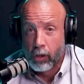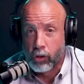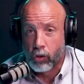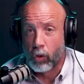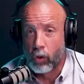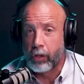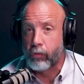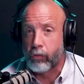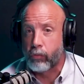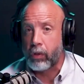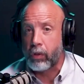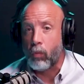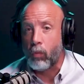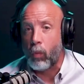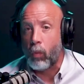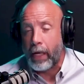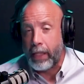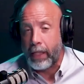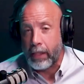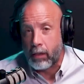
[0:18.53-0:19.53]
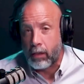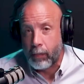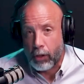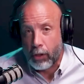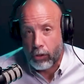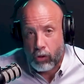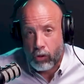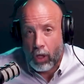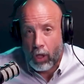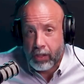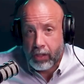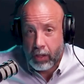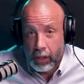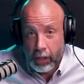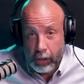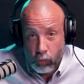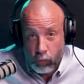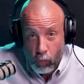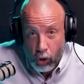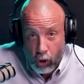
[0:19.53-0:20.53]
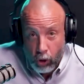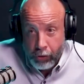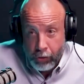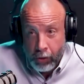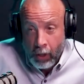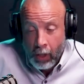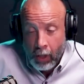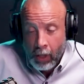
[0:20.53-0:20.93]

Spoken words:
There's only 3 ways to build trust in this world.